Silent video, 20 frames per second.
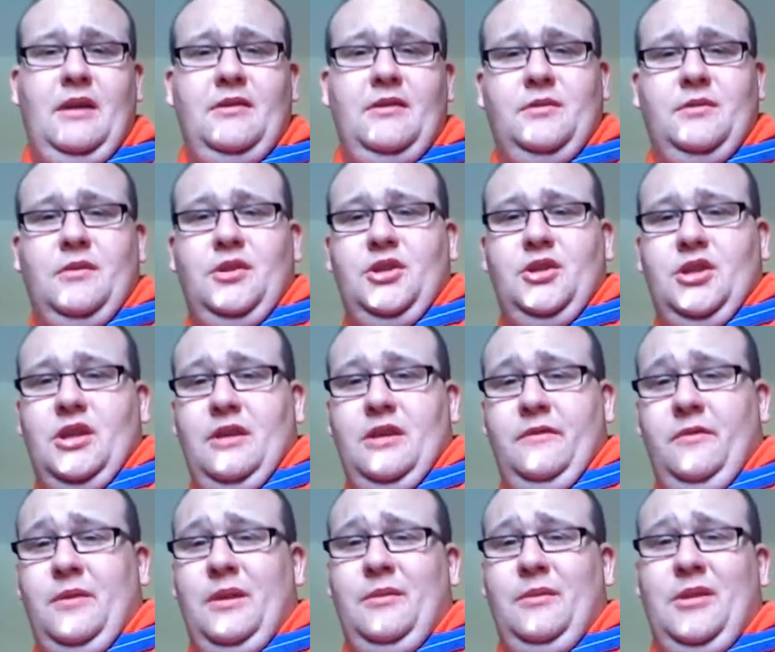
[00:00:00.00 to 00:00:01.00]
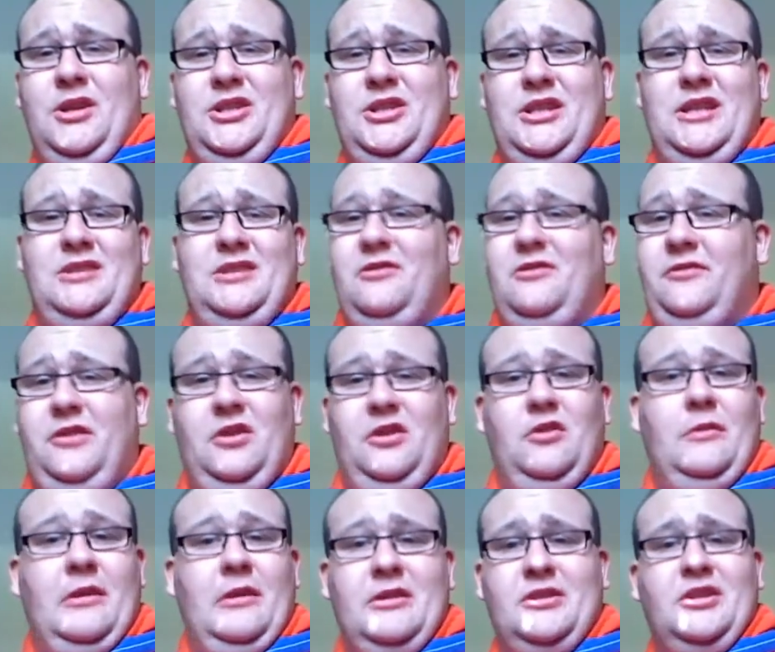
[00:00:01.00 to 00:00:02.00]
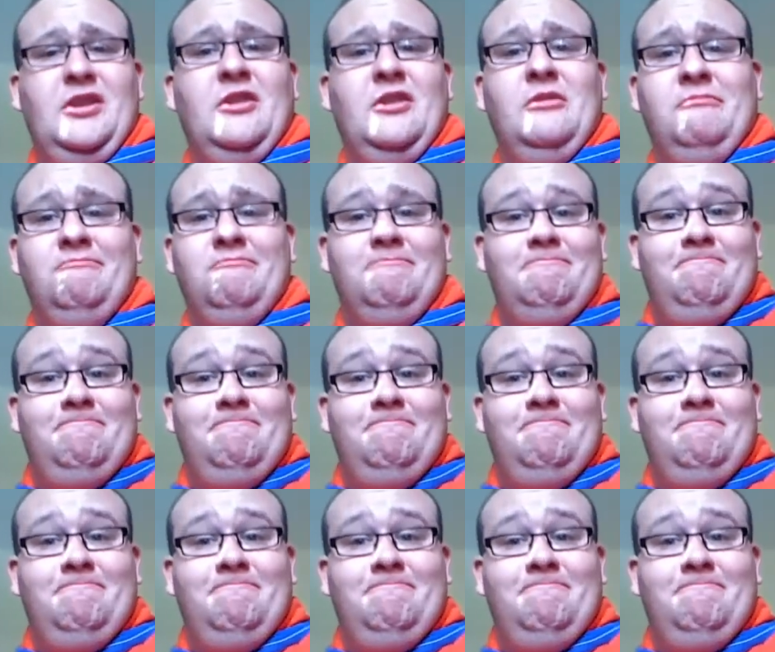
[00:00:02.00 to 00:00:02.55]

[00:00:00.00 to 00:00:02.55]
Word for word: here to watch it. If I want to watch that stuff, you know where to go.